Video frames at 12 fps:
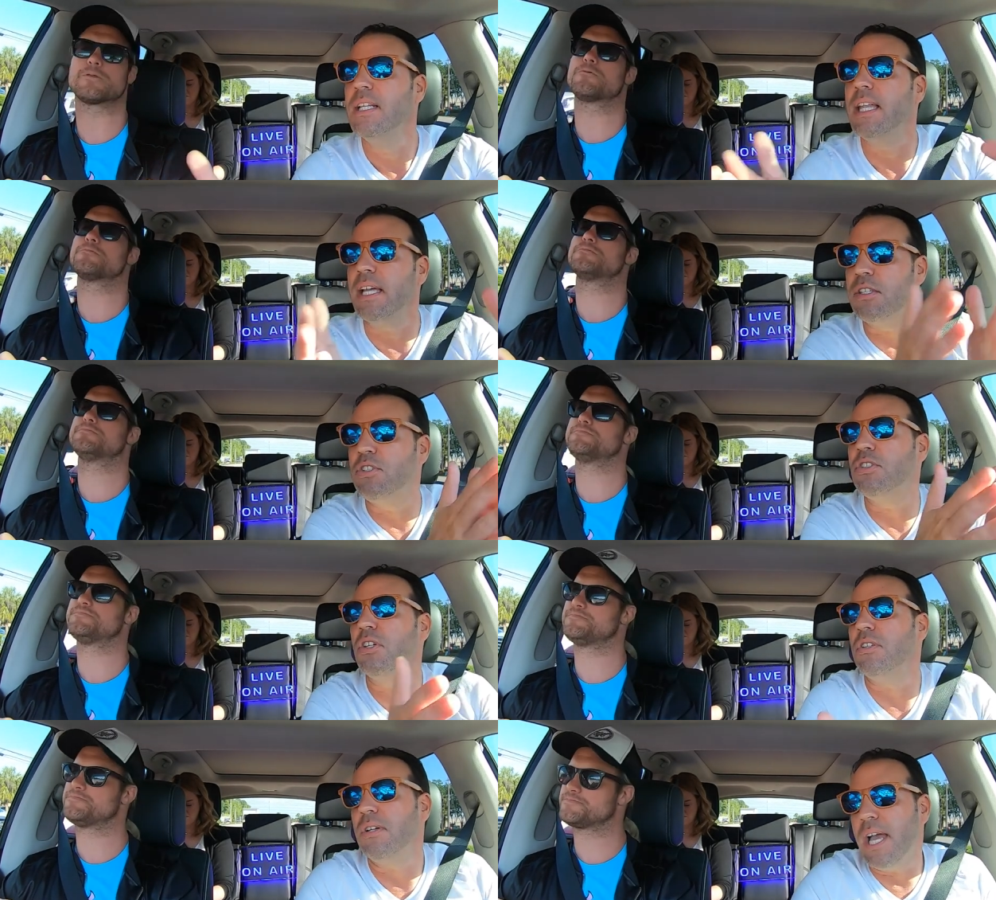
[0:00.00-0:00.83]
Speaker 1: Like,
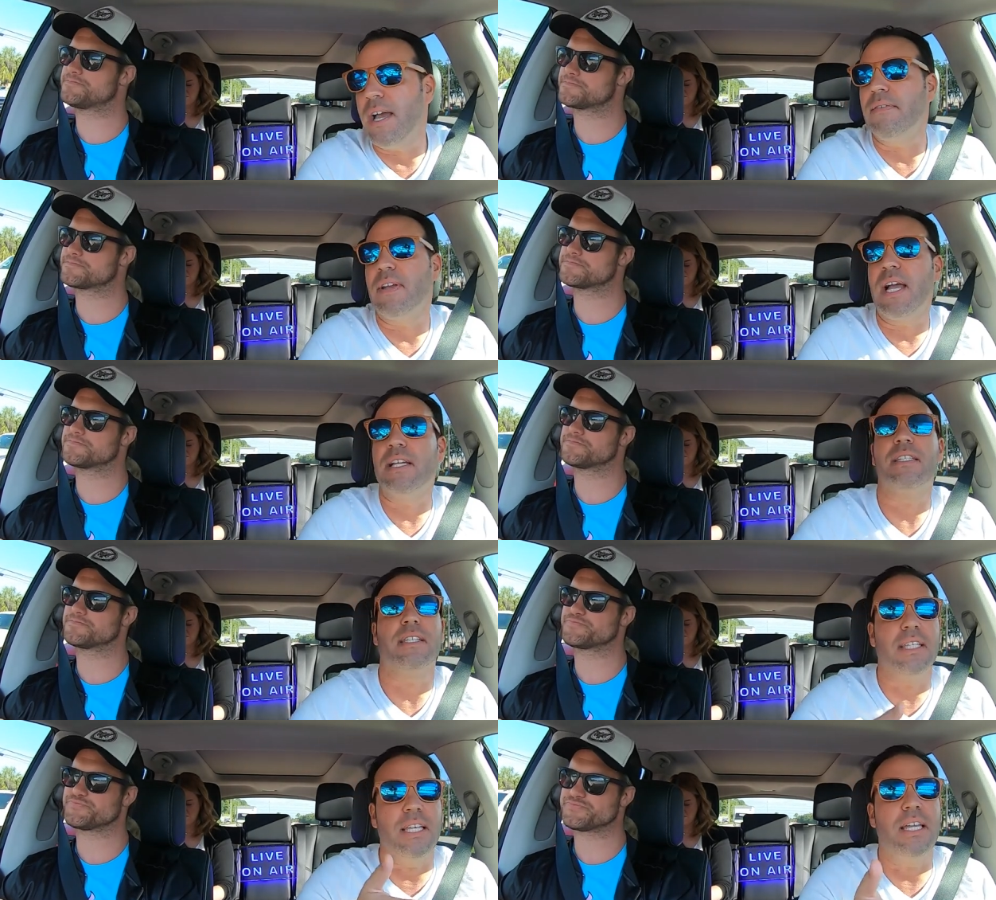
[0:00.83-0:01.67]
so you have guys
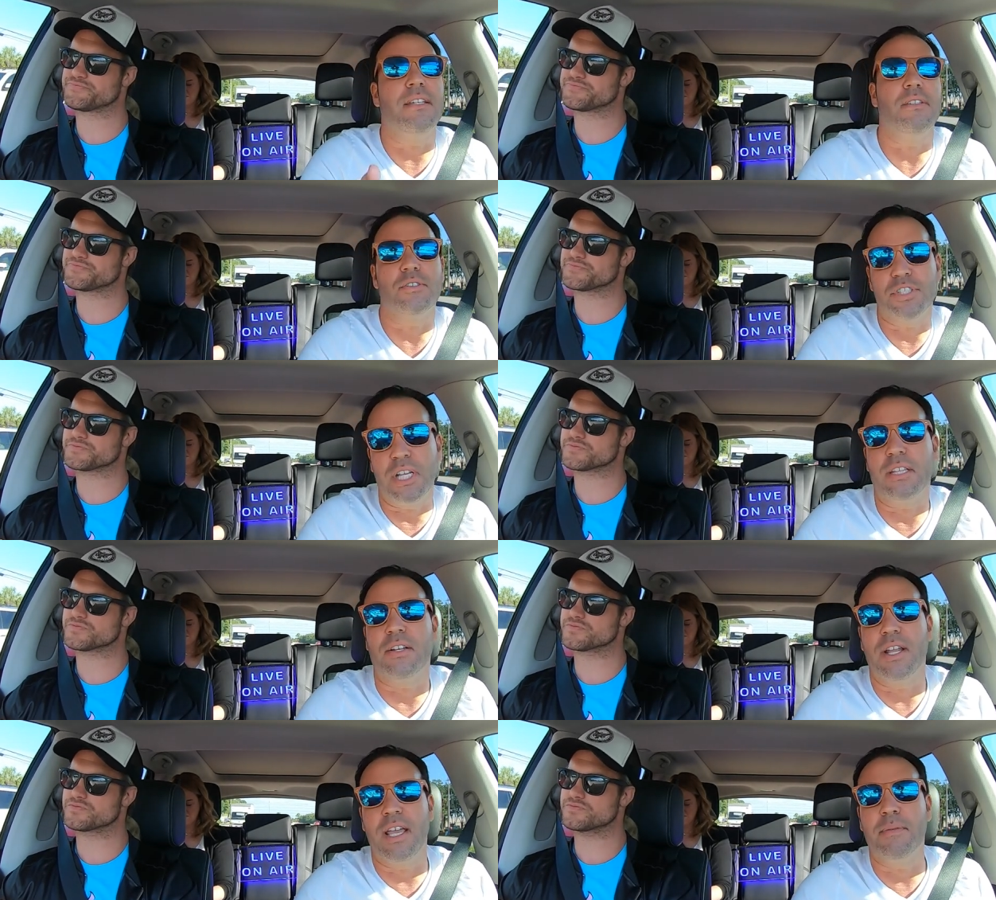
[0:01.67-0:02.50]
at the end, you'll shake
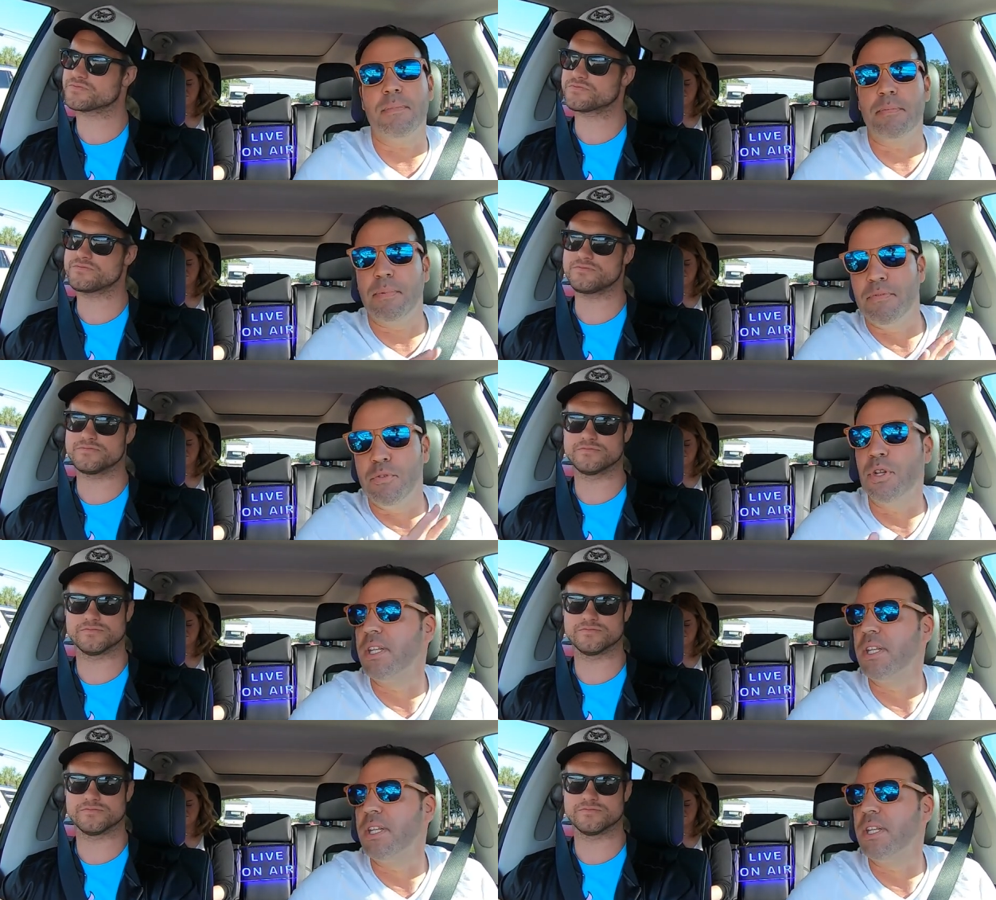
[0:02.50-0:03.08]
their hand, but before the